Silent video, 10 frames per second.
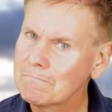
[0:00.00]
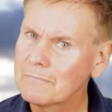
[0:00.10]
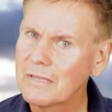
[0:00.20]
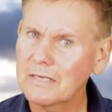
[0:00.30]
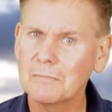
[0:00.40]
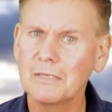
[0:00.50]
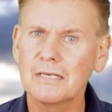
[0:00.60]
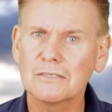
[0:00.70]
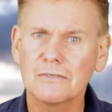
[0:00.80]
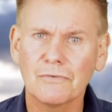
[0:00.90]
that could be an
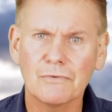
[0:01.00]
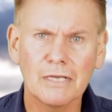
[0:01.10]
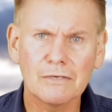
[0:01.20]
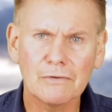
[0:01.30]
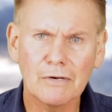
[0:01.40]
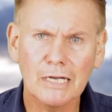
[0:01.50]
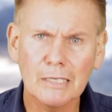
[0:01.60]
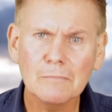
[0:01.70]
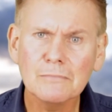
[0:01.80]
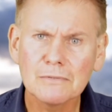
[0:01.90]
extra 300
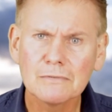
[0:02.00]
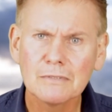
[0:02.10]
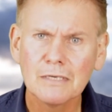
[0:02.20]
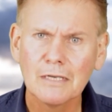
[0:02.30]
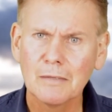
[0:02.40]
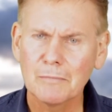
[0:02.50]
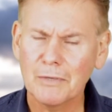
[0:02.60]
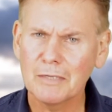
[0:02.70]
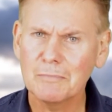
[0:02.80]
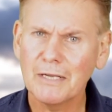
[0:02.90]
grams per
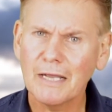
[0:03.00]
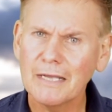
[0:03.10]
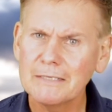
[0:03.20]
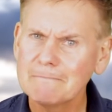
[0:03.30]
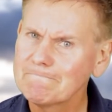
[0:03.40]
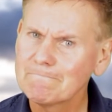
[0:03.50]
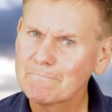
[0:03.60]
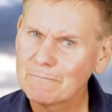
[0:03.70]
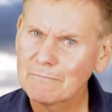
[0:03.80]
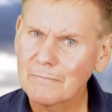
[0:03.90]
head per day
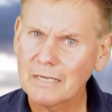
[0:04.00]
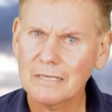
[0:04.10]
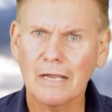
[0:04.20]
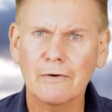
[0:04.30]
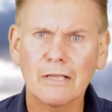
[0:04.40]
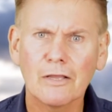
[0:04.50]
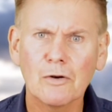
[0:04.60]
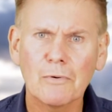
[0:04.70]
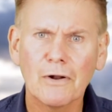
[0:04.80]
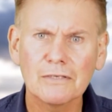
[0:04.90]
at current cattle
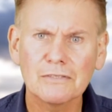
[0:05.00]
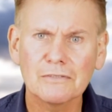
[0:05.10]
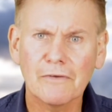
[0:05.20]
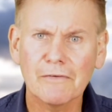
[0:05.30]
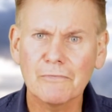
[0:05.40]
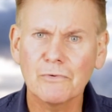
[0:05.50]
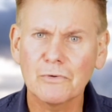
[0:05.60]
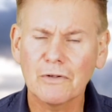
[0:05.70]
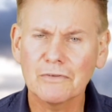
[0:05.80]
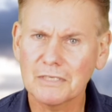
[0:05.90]
prices of over
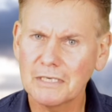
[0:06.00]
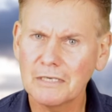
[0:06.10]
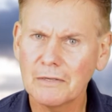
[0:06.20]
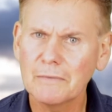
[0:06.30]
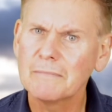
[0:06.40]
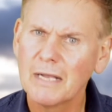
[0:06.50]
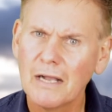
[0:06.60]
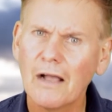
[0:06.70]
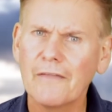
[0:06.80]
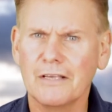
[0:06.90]
$4 a kilo.
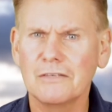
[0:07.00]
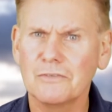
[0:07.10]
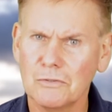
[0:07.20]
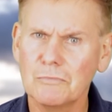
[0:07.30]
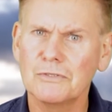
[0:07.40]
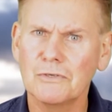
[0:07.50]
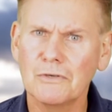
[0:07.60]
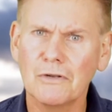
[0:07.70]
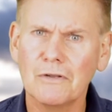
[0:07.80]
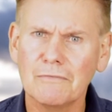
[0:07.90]
I think it's a good return
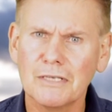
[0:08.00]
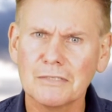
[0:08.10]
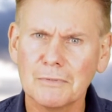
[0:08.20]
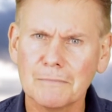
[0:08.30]
on investment.